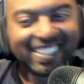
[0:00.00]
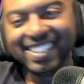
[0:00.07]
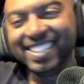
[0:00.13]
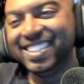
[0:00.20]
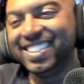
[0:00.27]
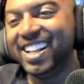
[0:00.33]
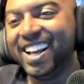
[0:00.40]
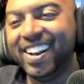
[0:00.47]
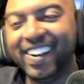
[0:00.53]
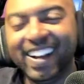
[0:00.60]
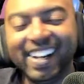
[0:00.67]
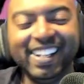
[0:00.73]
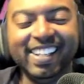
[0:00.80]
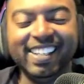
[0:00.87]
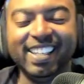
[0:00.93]
No, I
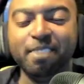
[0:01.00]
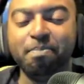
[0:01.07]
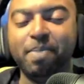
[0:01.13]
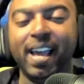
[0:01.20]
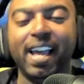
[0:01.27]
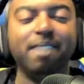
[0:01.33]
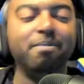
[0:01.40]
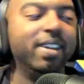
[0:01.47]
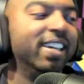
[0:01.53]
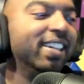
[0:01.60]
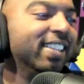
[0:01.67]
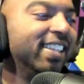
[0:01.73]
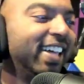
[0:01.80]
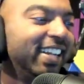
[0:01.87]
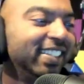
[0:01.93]
didn't get Padme
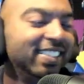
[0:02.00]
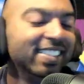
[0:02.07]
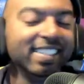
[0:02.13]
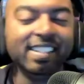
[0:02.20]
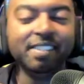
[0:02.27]
unlocked.